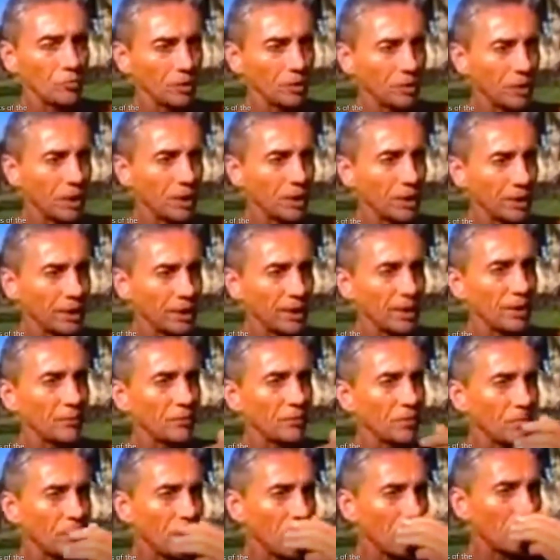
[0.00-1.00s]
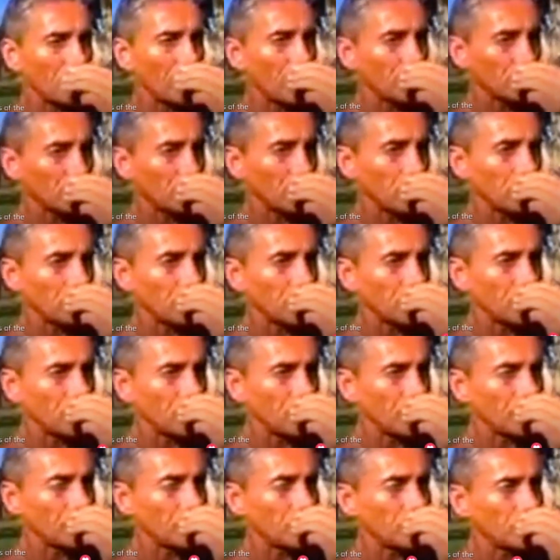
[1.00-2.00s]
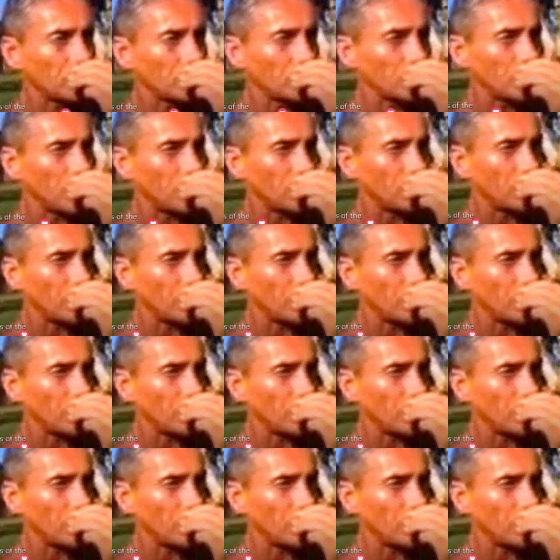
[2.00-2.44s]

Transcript: but then again, remember, as critical thinkers,